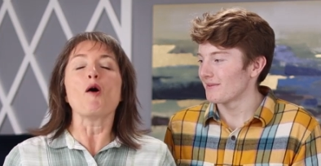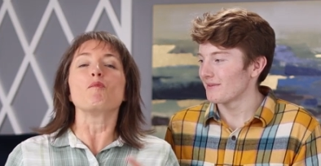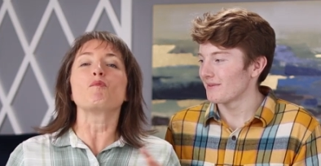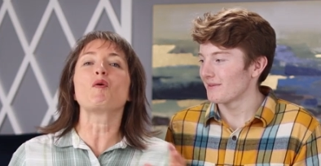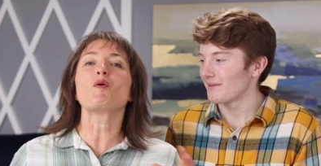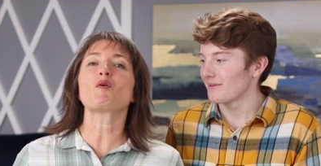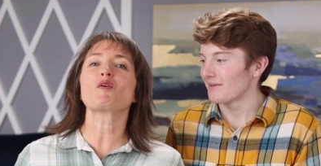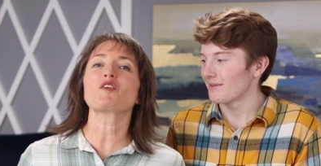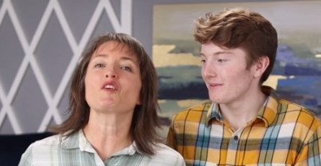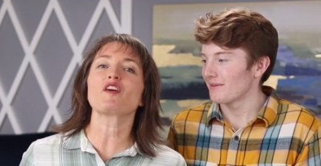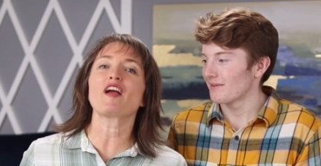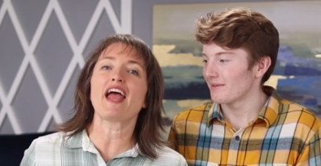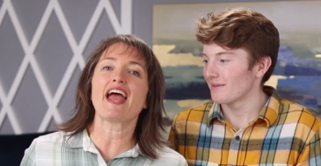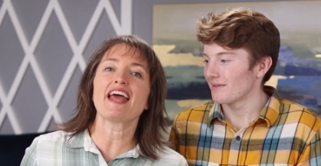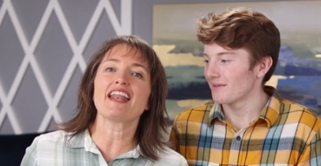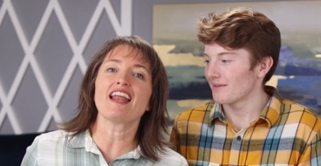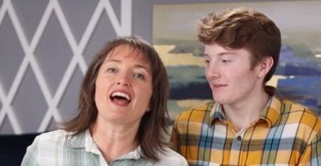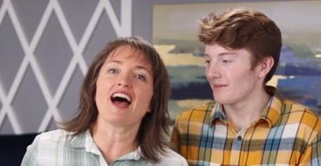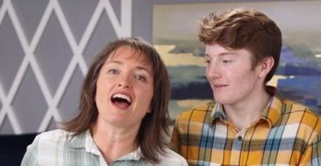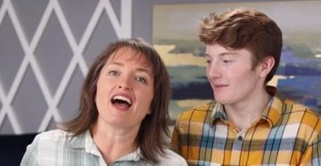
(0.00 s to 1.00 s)
Speaker 1: Porter Porter
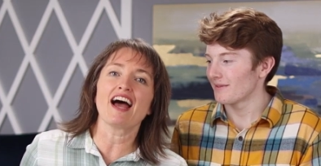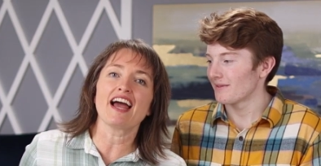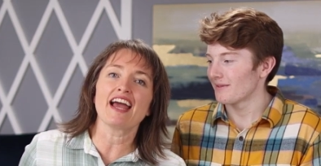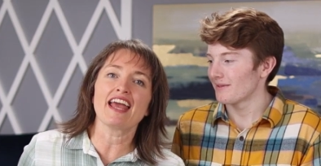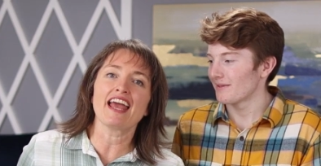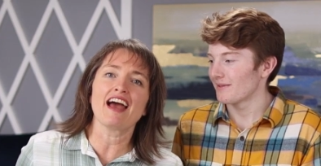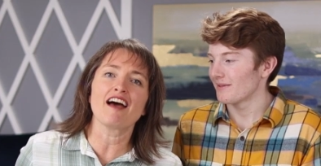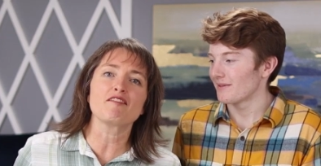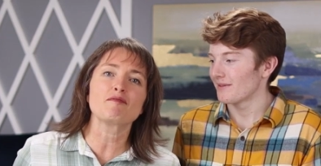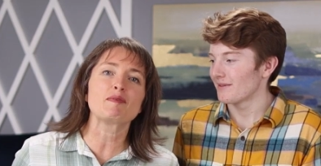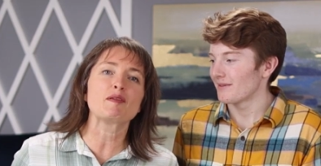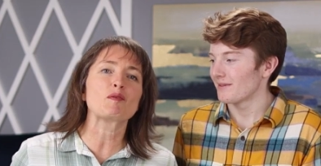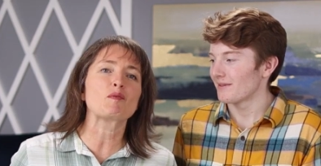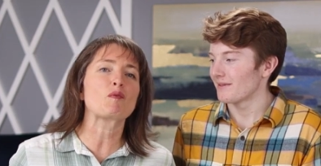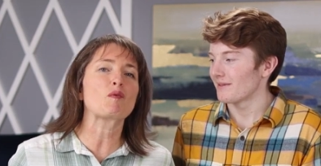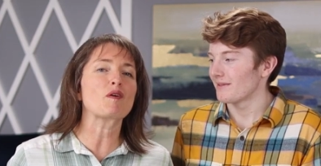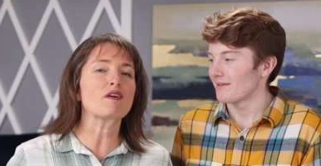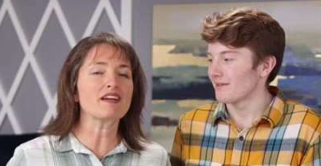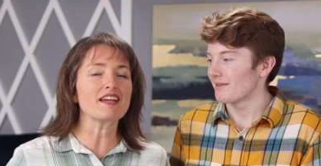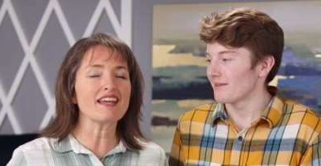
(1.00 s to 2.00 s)
and I have
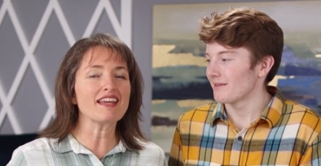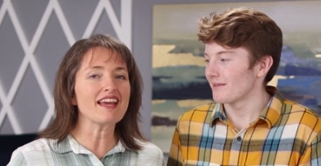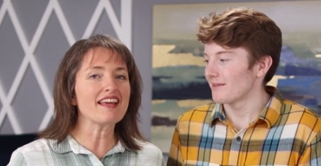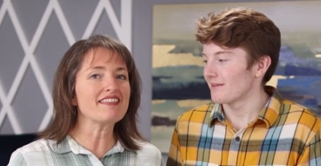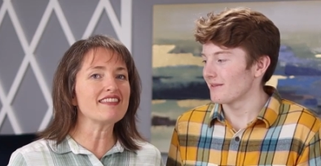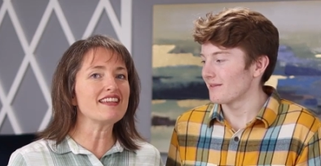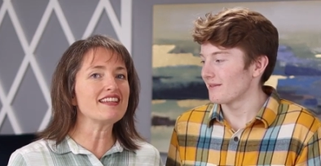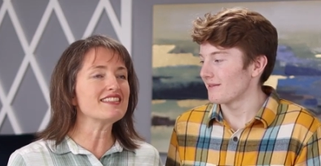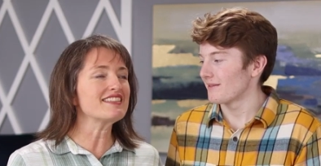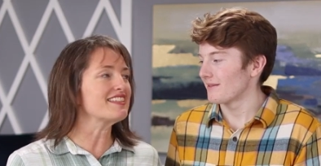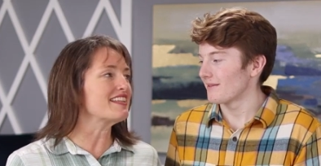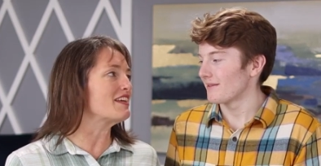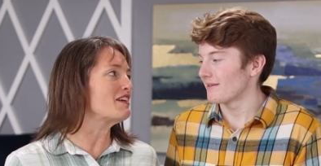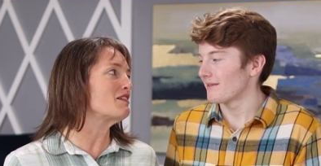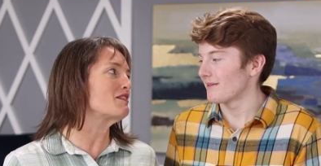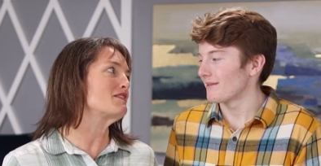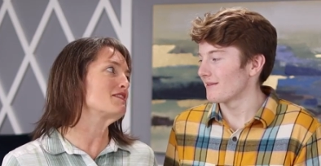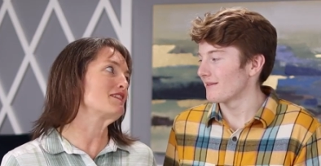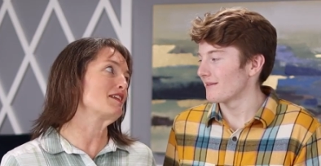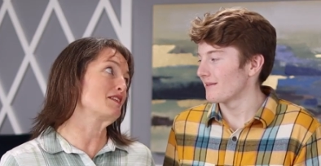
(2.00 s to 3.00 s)
been working at these
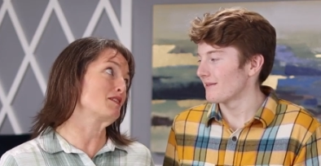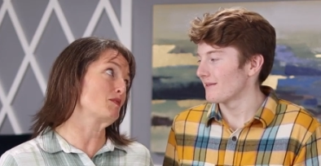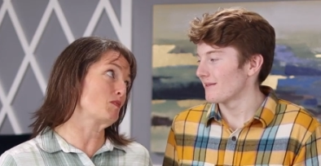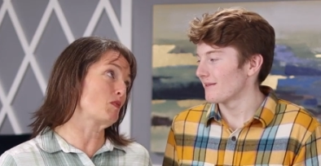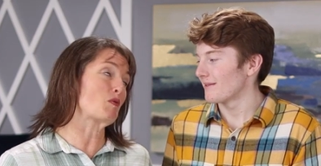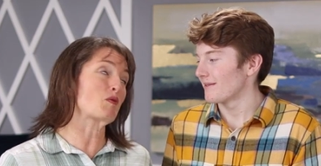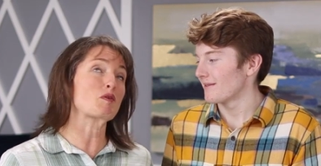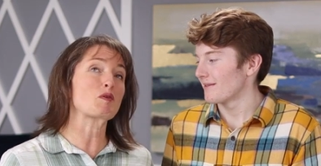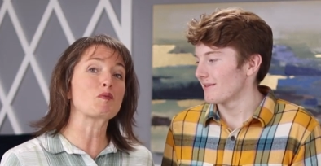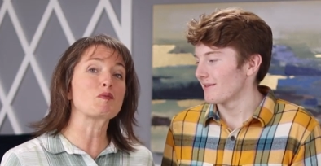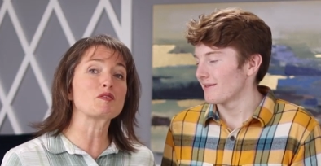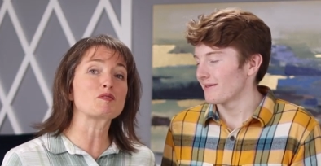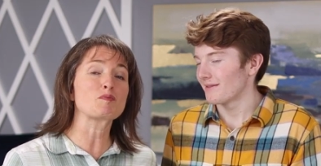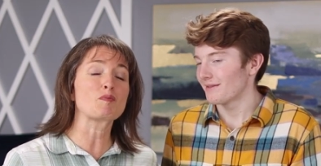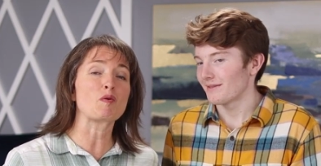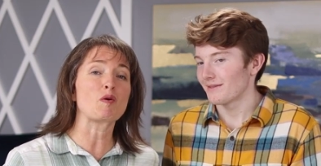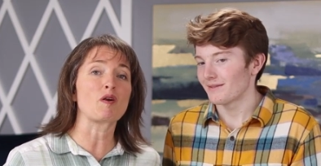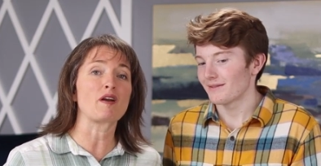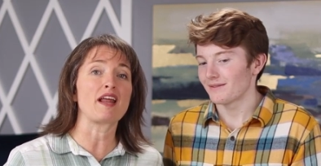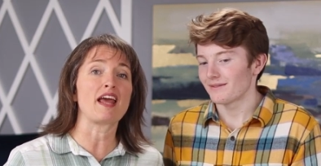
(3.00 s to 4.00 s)
skills since Porter was
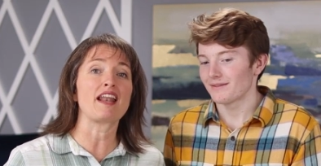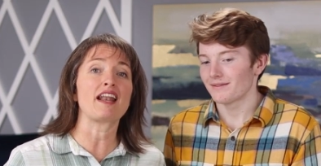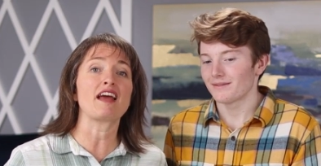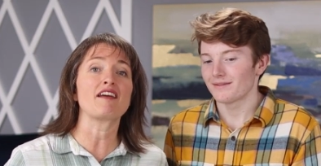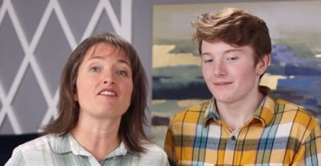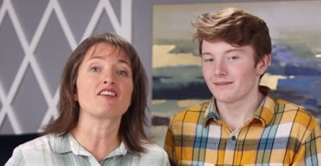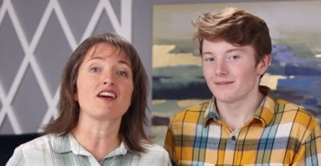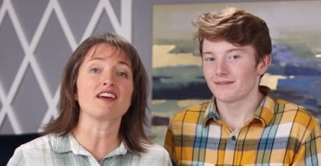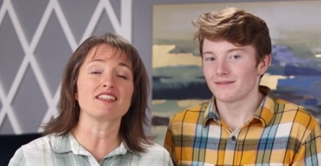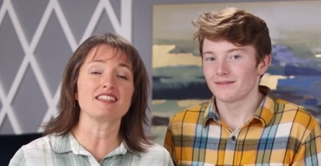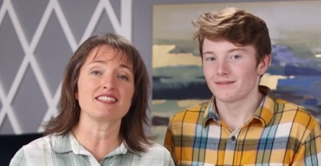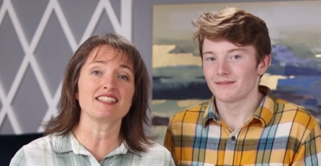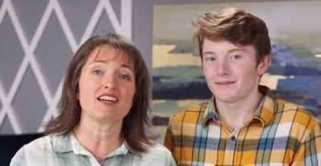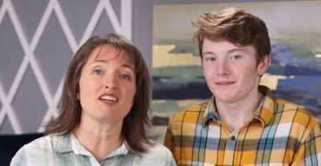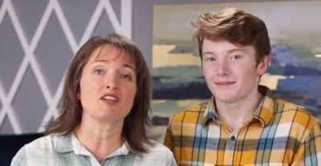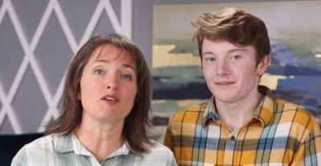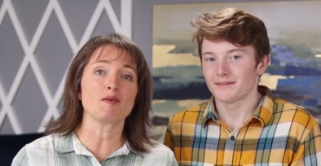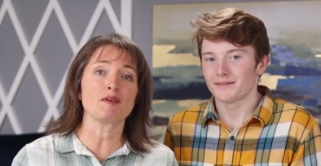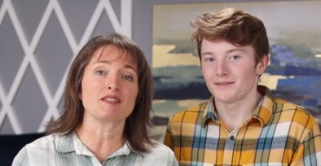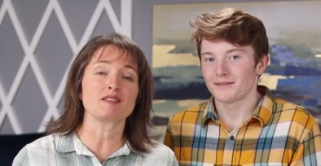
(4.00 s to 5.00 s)
born, and I've got to
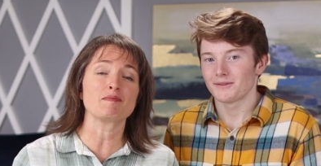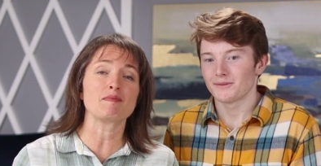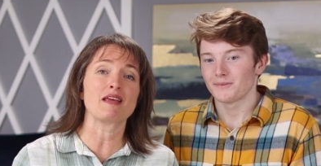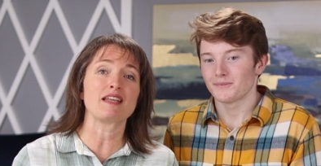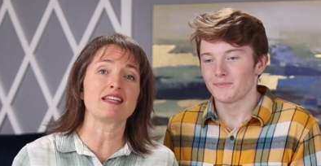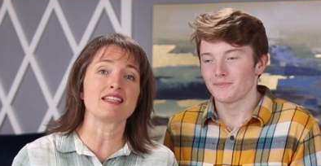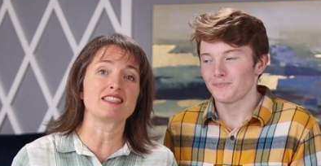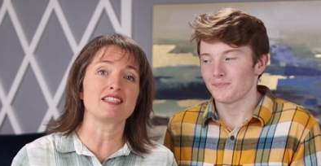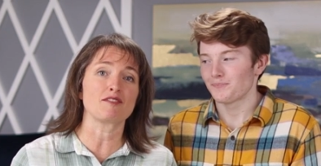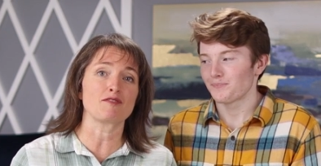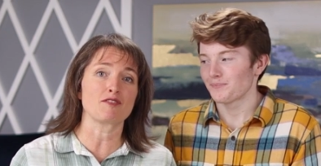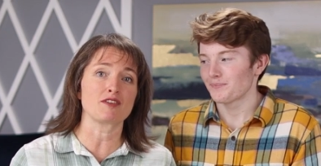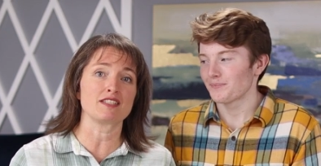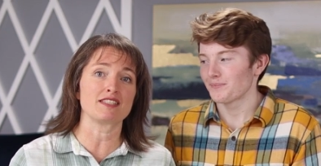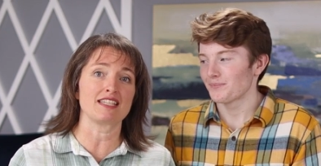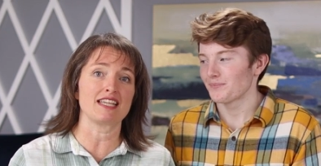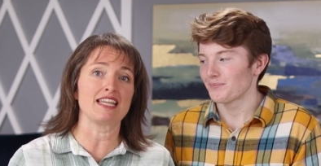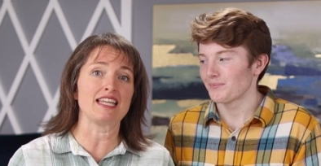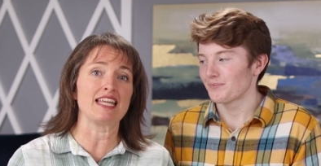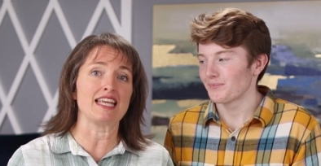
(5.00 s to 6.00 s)
tell you, it's made a
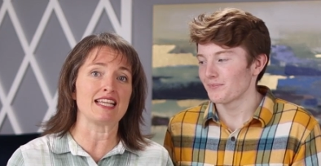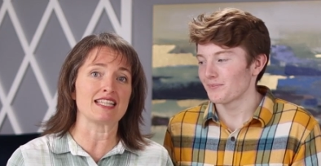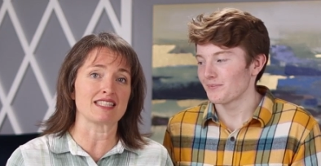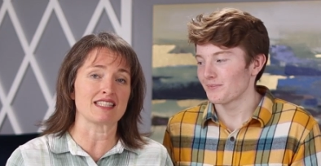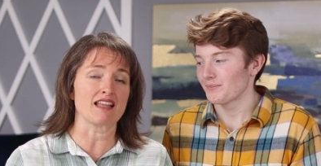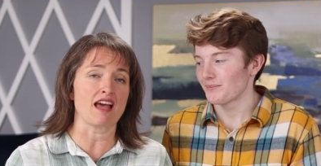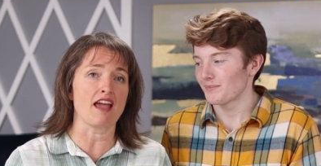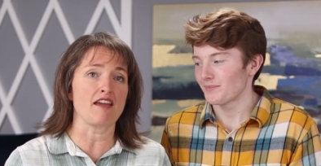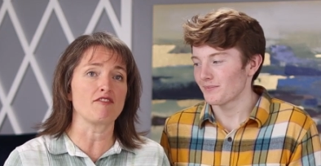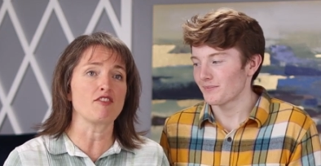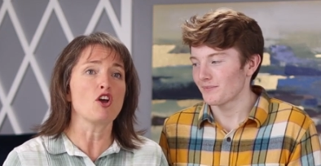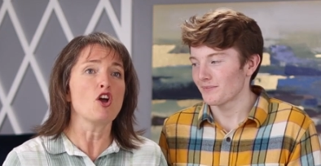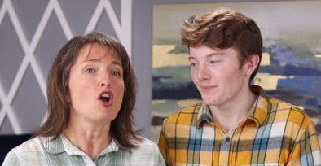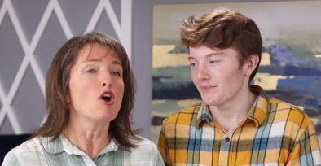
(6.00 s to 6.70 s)
difference in his life.